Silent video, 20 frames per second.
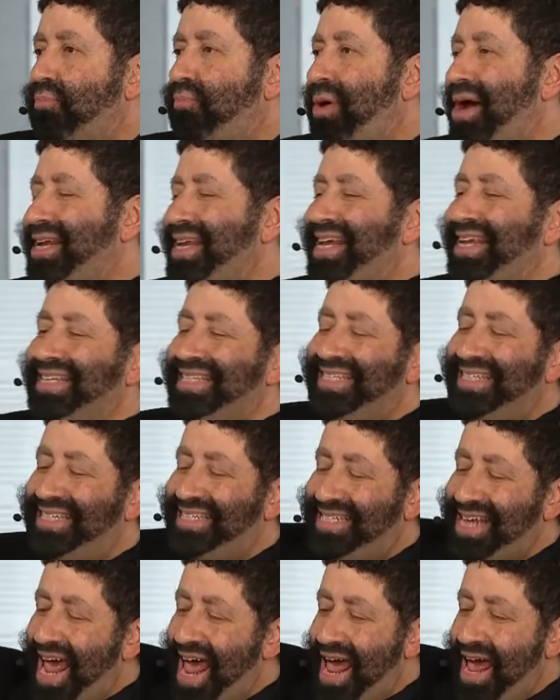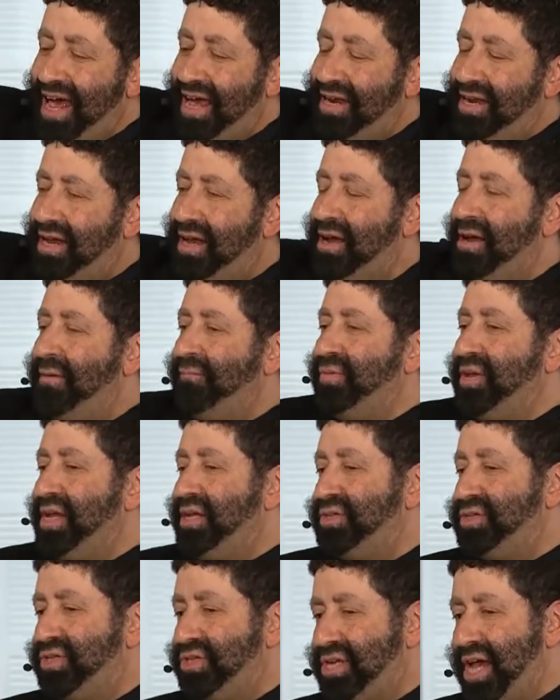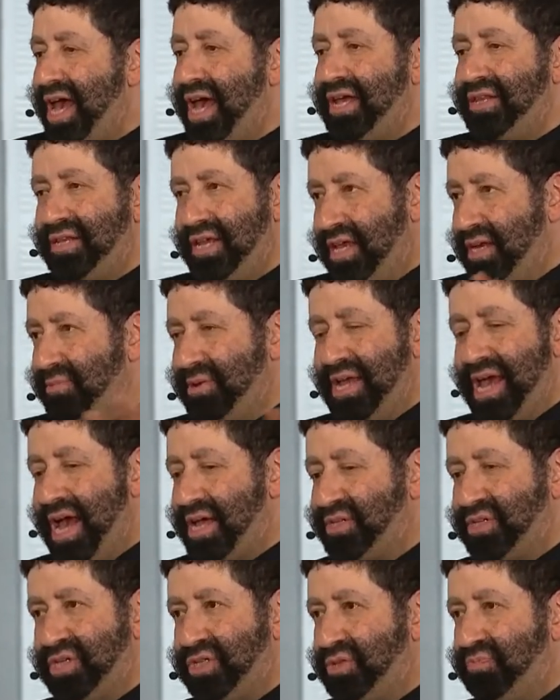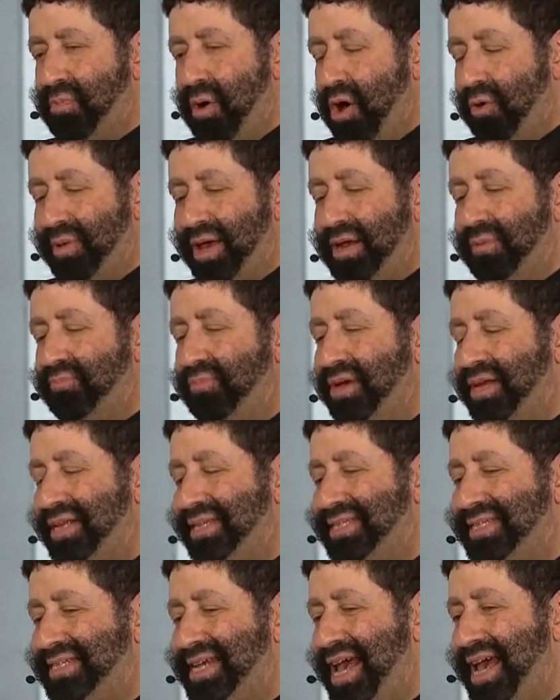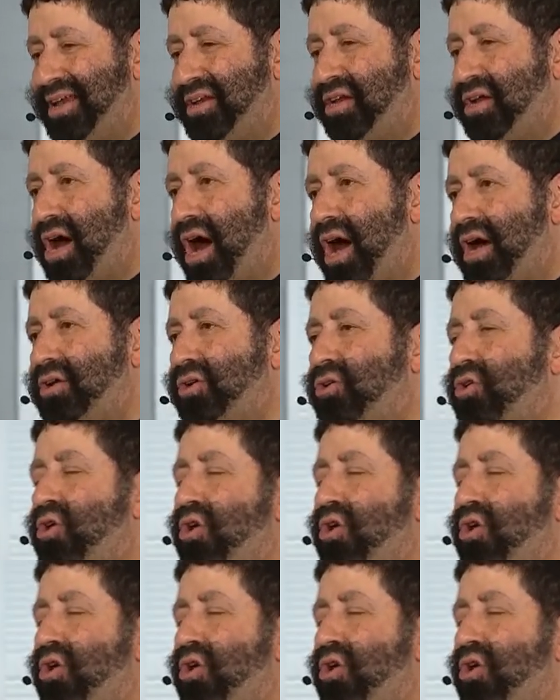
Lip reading: But instead, the enemy has his moment, but instead God